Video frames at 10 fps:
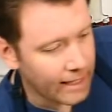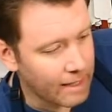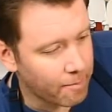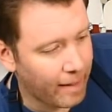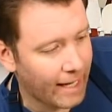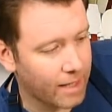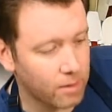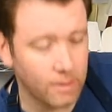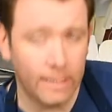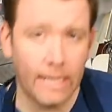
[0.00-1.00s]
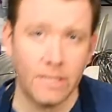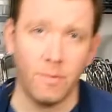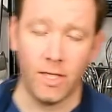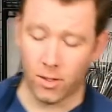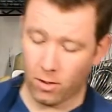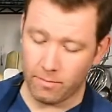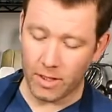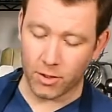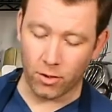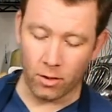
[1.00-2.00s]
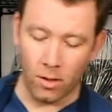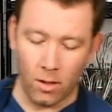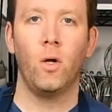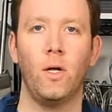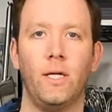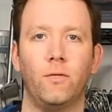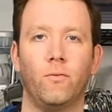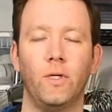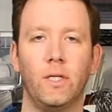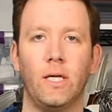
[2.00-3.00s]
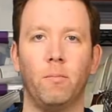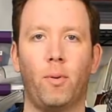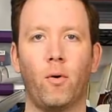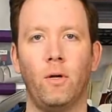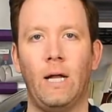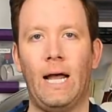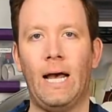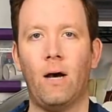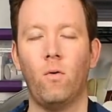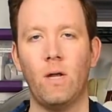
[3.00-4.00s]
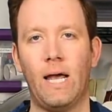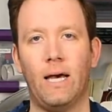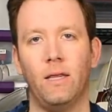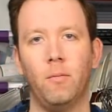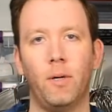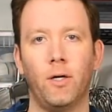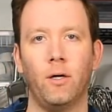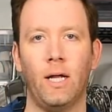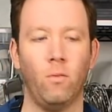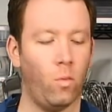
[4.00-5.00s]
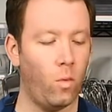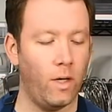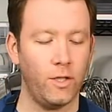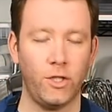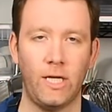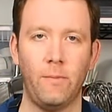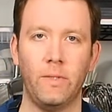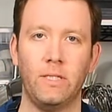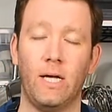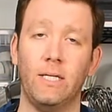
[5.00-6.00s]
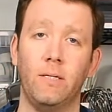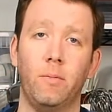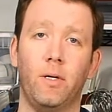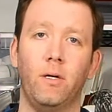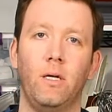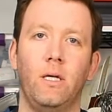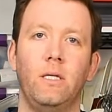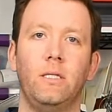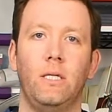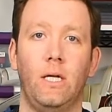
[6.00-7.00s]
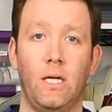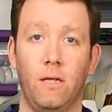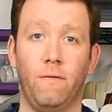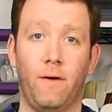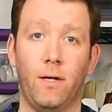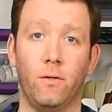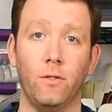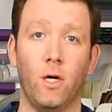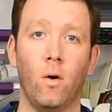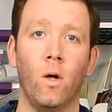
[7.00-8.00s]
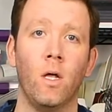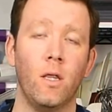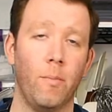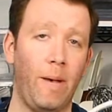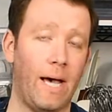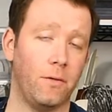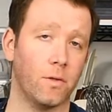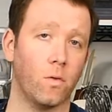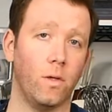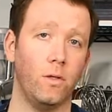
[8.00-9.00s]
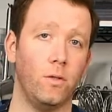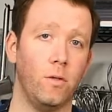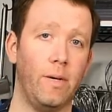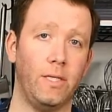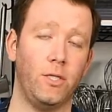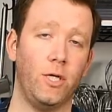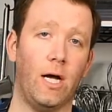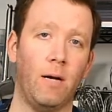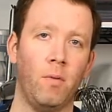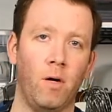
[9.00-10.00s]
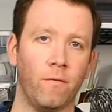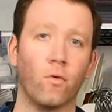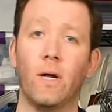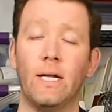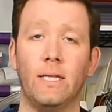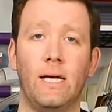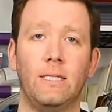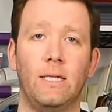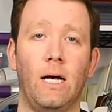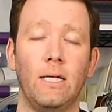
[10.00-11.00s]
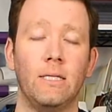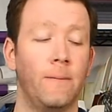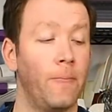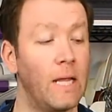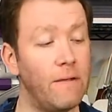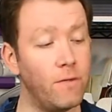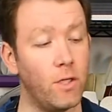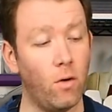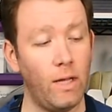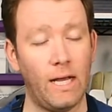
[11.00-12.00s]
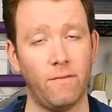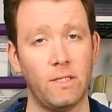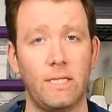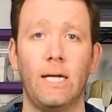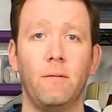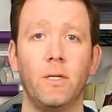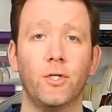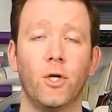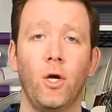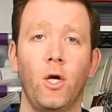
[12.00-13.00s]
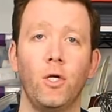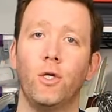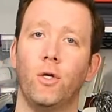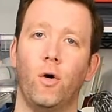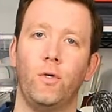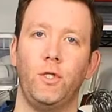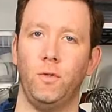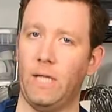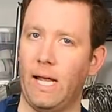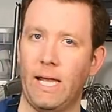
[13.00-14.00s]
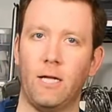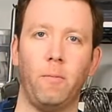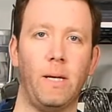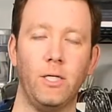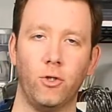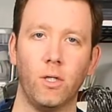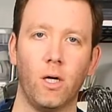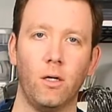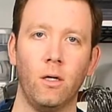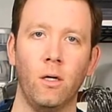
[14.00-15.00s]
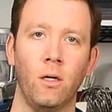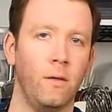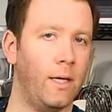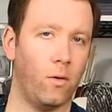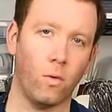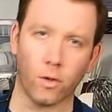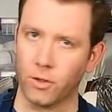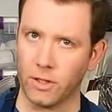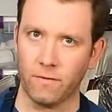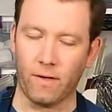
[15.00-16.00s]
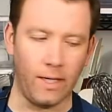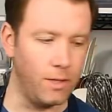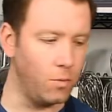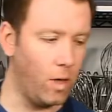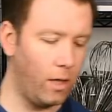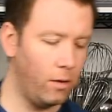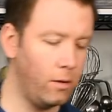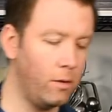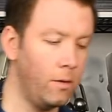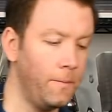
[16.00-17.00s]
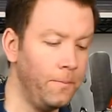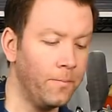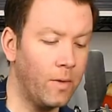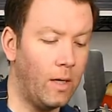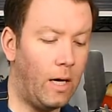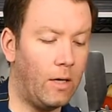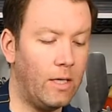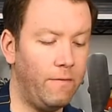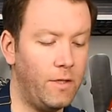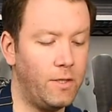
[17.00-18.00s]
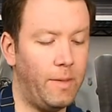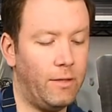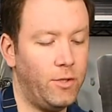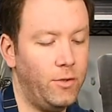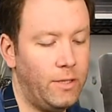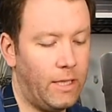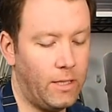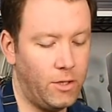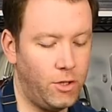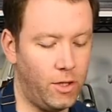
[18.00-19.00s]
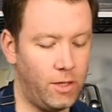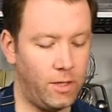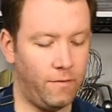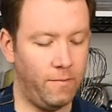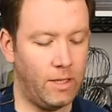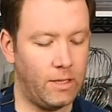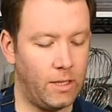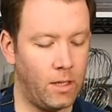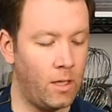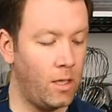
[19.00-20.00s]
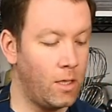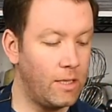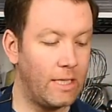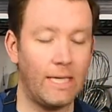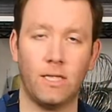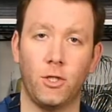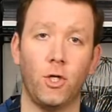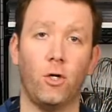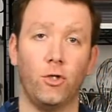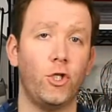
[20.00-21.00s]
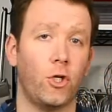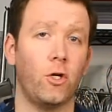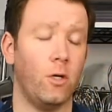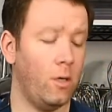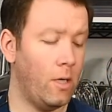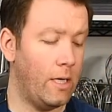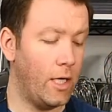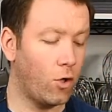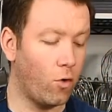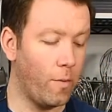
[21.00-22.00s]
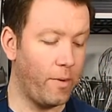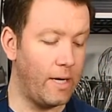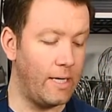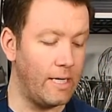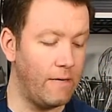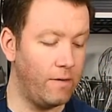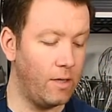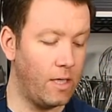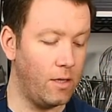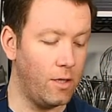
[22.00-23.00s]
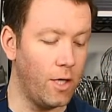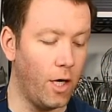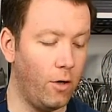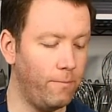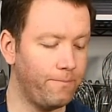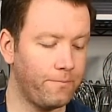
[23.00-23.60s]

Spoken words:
a paddle attachment in our mixer. It's really important how we add the butter and what shape and size the butter is in the final dough. The paddle is going to do the best job of creating that size. If you don't have a stand mixer, you could always use a hand pastry cutter. That'll work just fine as well. I'll give this about 2 seconds just of mixing to get the salt and sugar incorporated evenly in the dough.